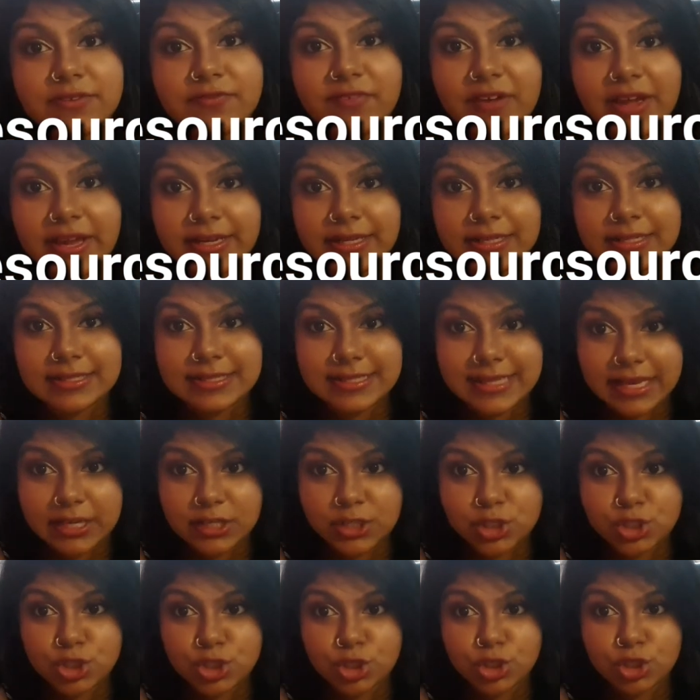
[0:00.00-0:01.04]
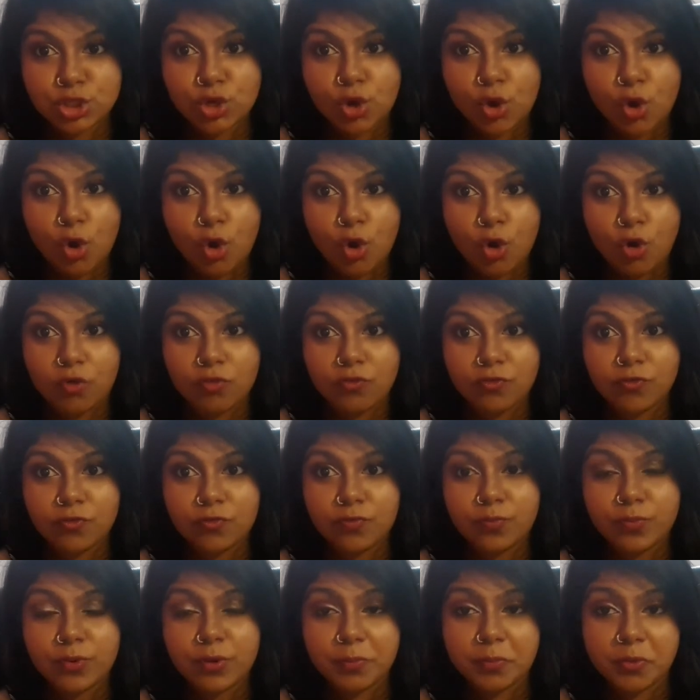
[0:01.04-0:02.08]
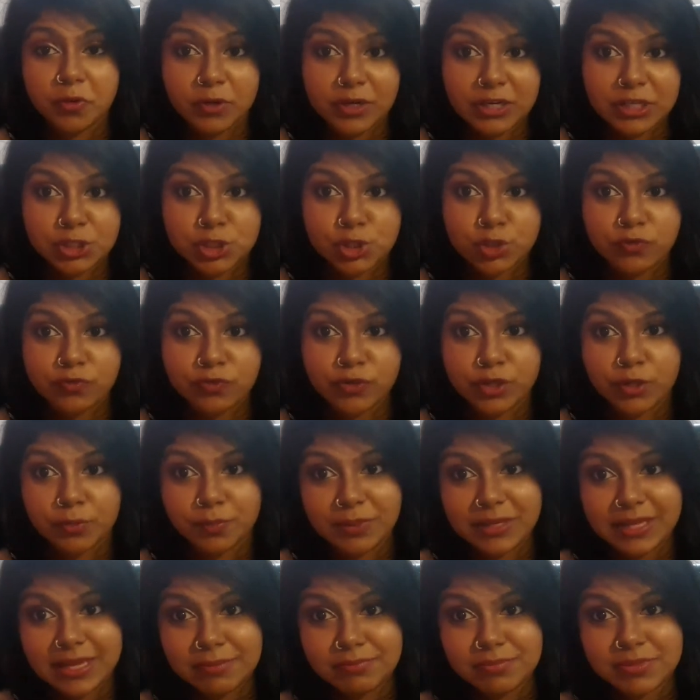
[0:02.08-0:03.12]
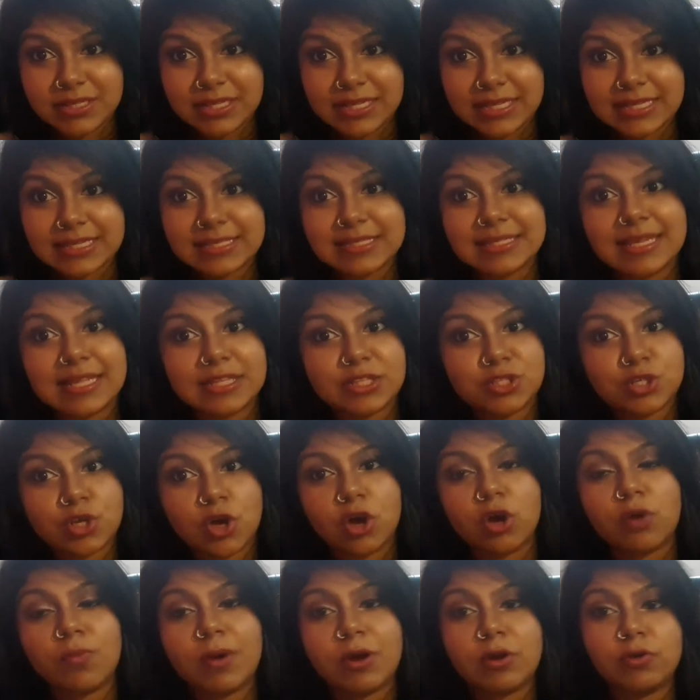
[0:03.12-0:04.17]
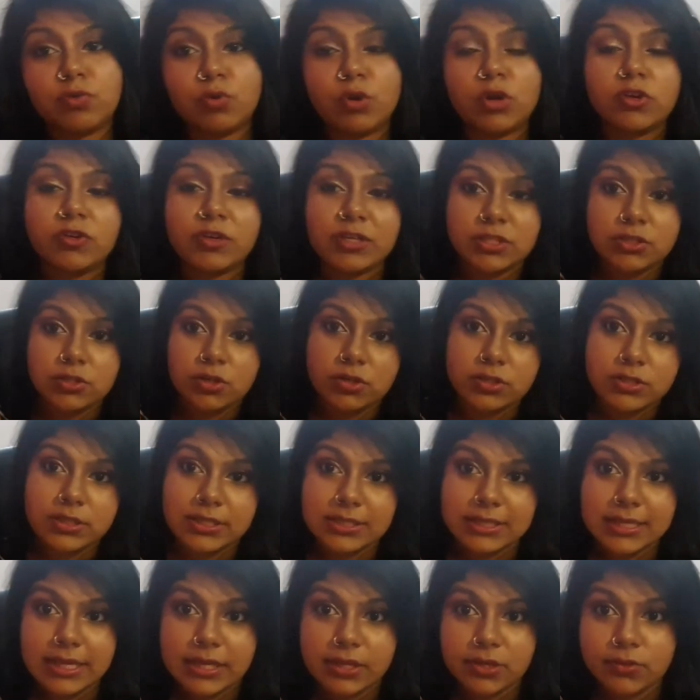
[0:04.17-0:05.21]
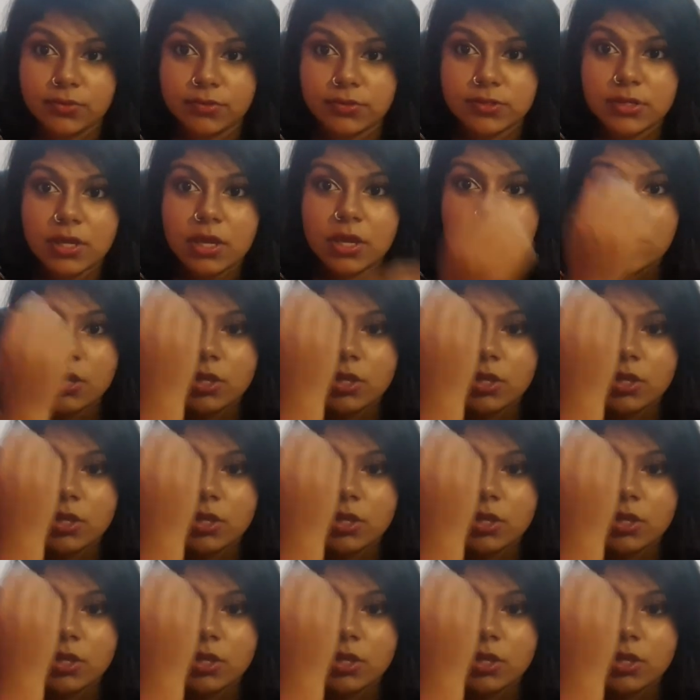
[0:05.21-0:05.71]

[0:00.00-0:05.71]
and final section of preparation for your PMTs, let's talk about what resources I used.